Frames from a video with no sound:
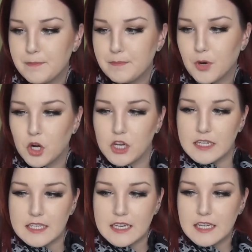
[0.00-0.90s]

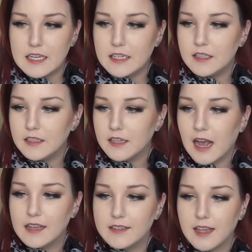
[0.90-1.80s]
burgundy,
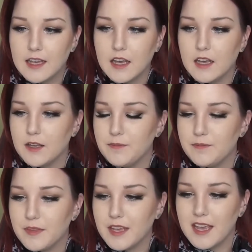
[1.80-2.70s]
has like a
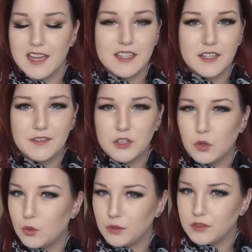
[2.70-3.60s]
hint of a
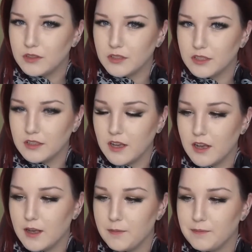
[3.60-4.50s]
gold,
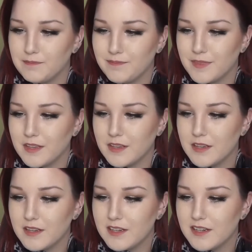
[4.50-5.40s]
not
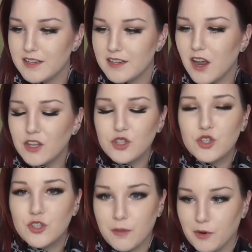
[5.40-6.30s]

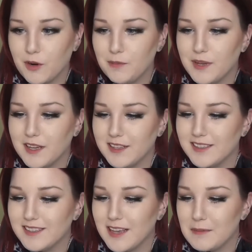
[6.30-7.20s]
shimmer,
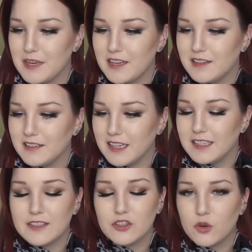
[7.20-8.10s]
because, I mean, it
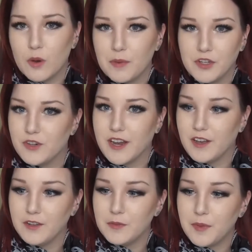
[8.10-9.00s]
doesn't show up on your
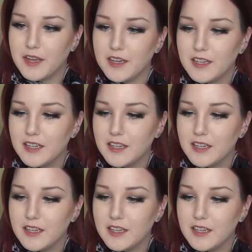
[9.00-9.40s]
nails, but